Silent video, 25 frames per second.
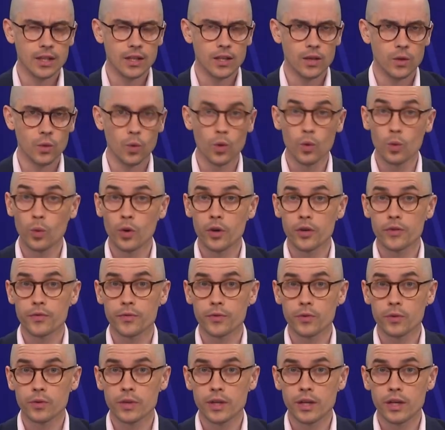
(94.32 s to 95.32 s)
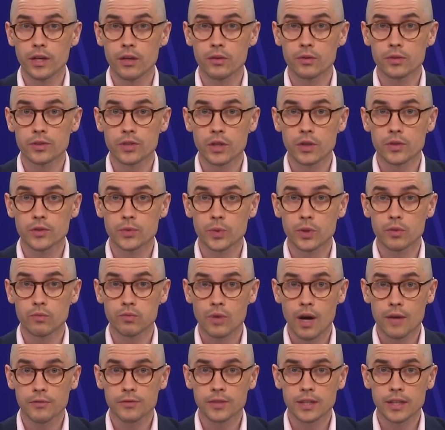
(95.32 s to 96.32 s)
Woolworths' full-year results were
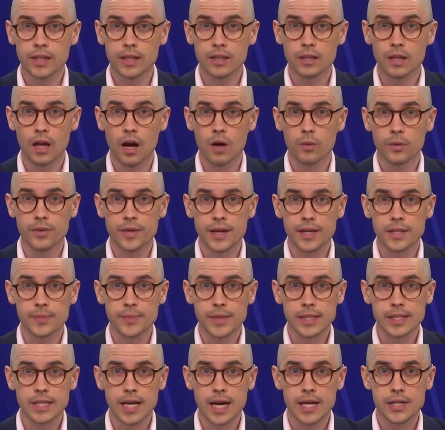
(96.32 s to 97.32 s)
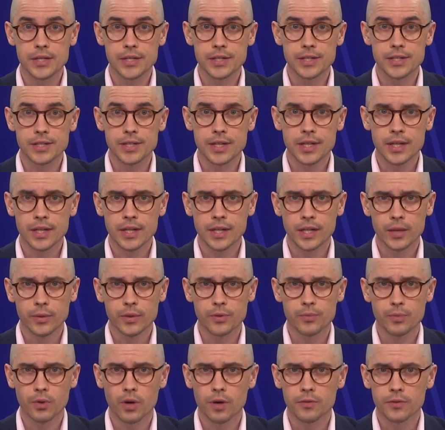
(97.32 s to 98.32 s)
roughly in line with expectations, with
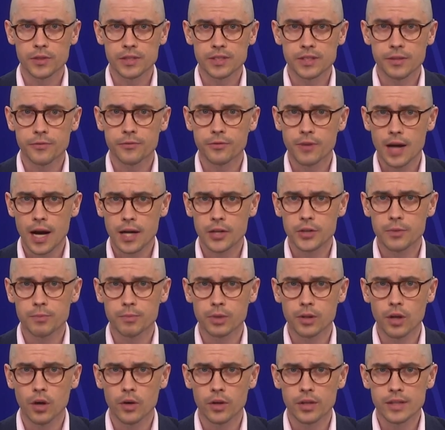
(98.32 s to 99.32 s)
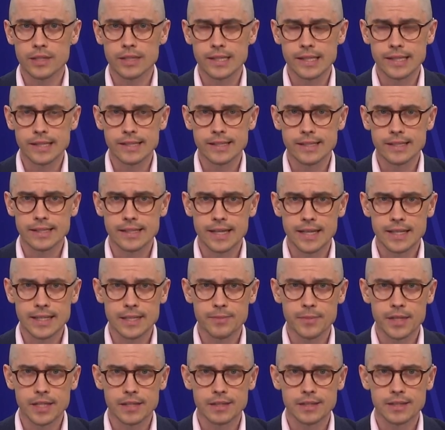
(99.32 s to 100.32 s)
profits a fraction below consensus
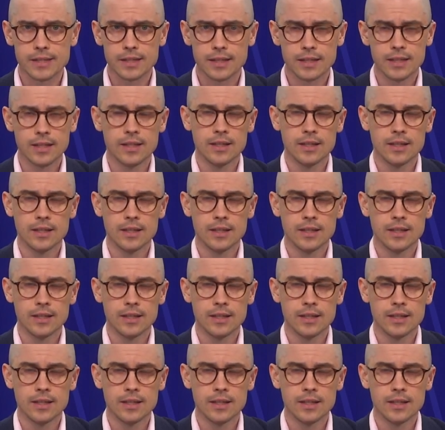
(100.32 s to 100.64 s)
estimates.